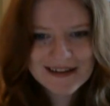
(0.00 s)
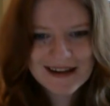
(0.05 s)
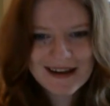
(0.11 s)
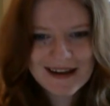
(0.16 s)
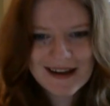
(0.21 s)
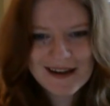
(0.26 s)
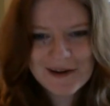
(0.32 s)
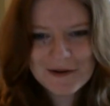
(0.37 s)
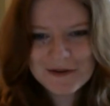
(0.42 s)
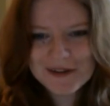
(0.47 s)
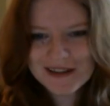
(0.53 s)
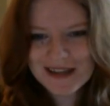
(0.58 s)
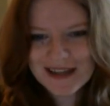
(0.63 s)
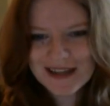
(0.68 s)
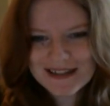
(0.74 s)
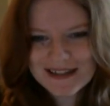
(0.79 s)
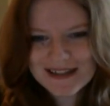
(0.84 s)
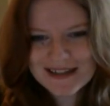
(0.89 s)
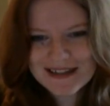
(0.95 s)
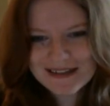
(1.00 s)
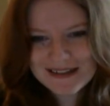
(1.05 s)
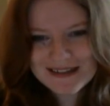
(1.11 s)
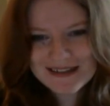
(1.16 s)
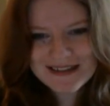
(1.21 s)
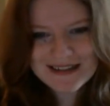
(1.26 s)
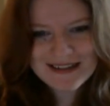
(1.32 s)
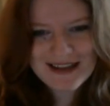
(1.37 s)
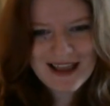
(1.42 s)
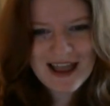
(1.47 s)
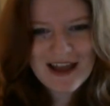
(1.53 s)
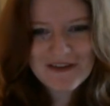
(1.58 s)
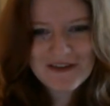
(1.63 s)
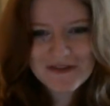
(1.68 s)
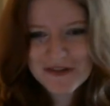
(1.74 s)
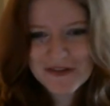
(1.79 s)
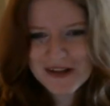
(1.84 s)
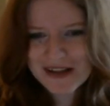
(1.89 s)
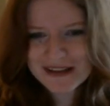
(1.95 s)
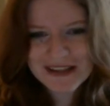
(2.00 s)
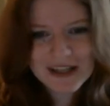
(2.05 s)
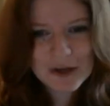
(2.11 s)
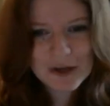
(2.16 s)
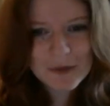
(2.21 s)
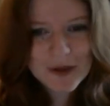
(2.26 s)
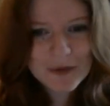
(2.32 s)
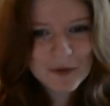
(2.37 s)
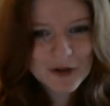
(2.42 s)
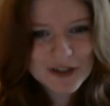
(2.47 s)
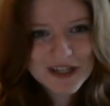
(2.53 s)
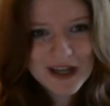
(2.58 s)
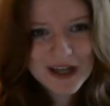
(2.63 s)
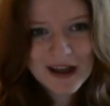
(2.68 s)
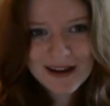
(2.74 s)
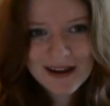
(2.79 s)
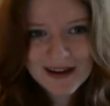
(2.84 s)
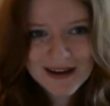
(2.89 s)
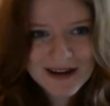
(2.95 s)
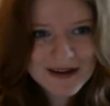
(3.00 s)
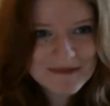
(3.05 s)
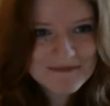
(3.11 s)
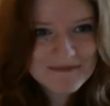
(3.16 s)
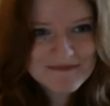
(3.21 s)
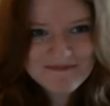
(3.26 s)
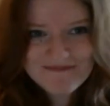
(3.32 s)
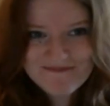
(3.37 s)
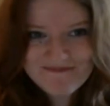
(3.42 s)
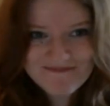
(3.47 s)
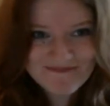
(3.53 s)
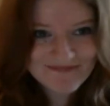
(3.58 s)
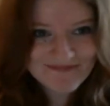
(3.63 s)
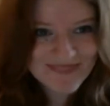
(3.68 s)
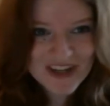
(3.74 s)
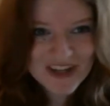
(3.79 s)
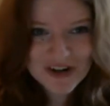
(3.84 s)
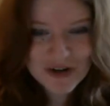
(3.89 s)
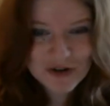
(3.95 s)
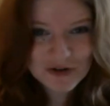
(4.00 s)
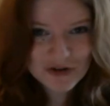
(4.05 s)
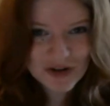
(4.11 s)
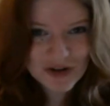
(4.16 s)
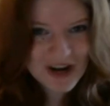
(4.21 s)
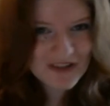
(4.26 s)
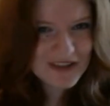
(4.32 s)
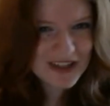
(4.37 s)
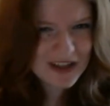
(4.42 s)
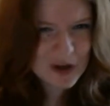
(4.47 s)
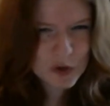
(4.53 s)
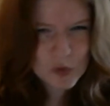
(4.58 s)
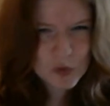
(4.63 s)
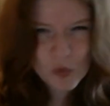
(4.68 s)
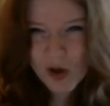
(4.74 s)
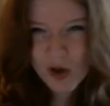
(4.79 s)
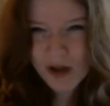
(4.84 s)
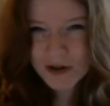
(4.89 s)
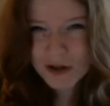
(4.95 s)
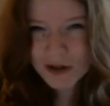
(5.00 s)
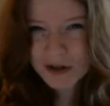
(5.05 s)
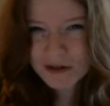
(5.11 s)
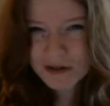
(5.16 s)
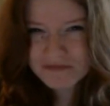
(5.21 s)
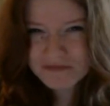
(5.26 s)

I would like to have a little bit more time, you know, traveling on water,